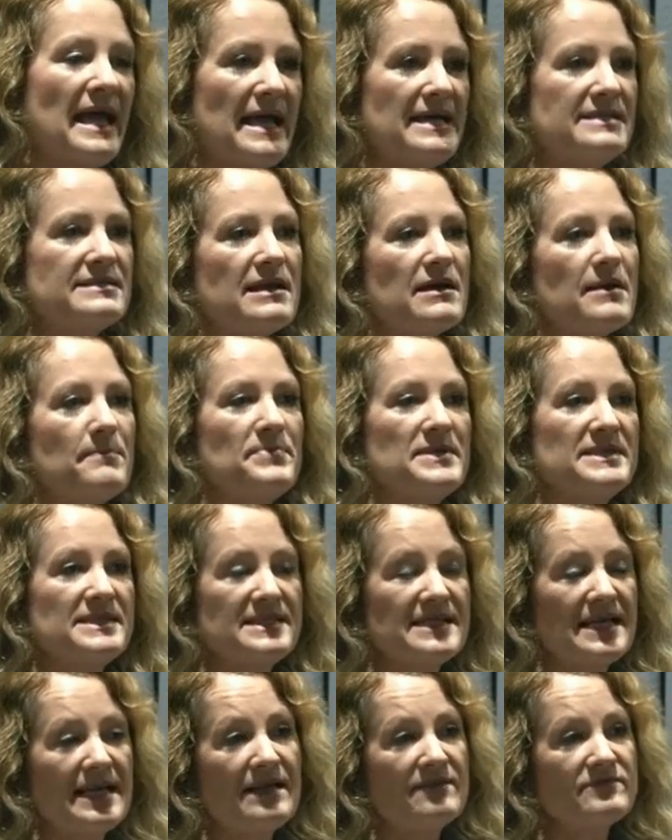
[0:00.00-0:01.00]
Is it a
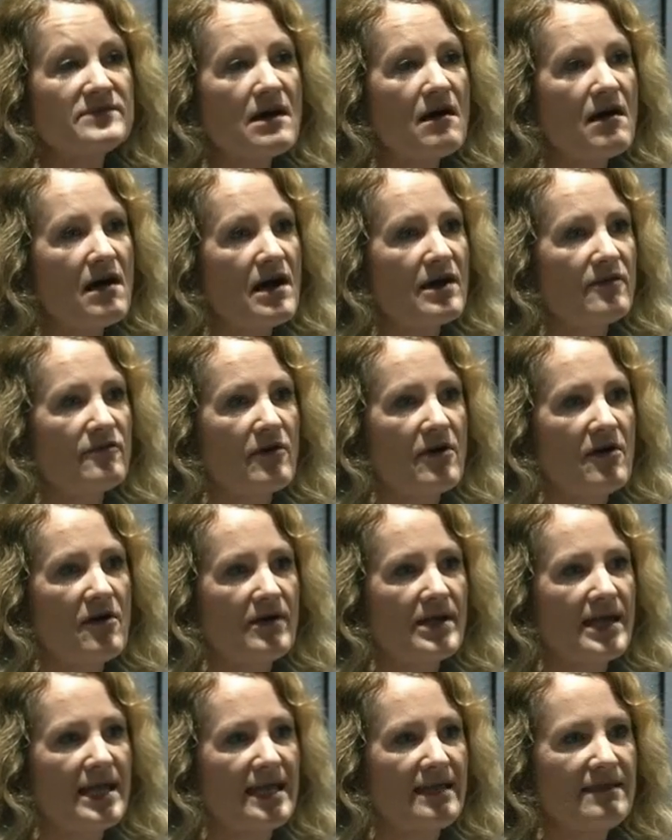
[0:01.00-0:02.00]
perceived
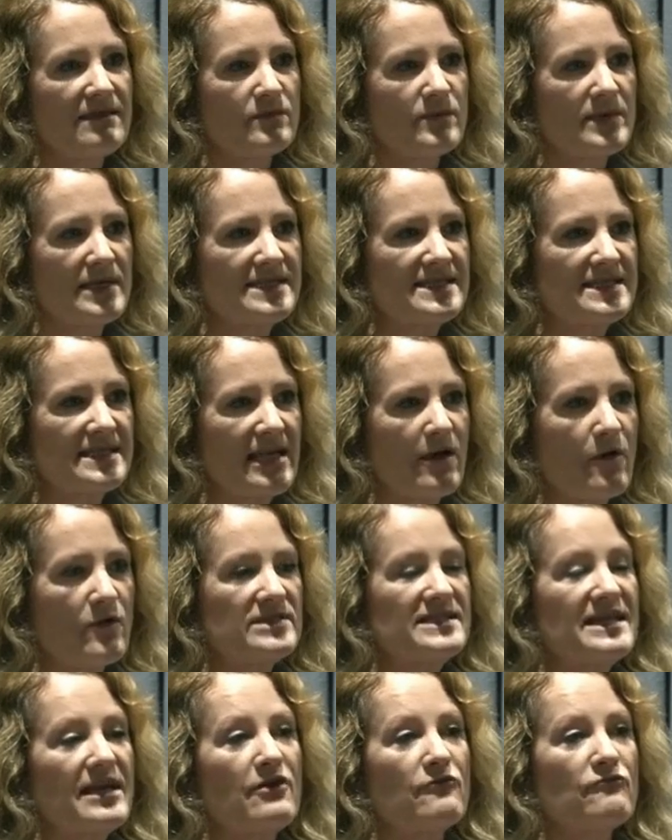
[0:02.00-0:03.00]
hierarchy that we see,
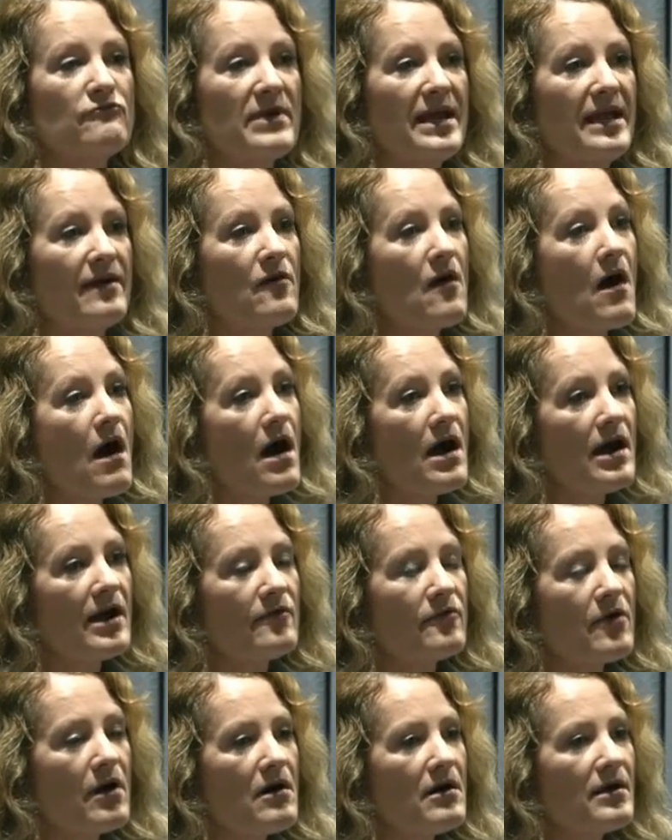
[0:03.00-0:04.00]
or is it a real
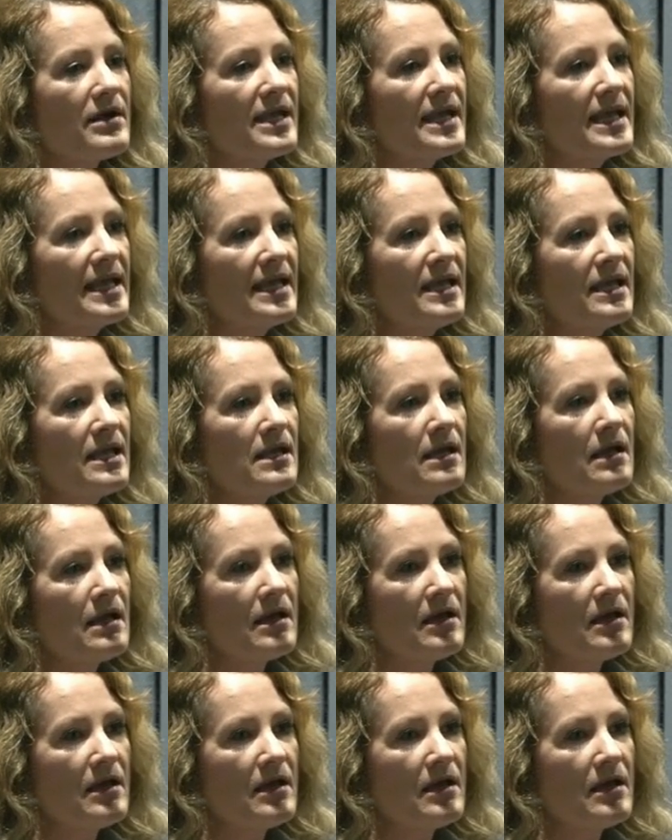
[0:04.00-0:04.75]
hierarchy?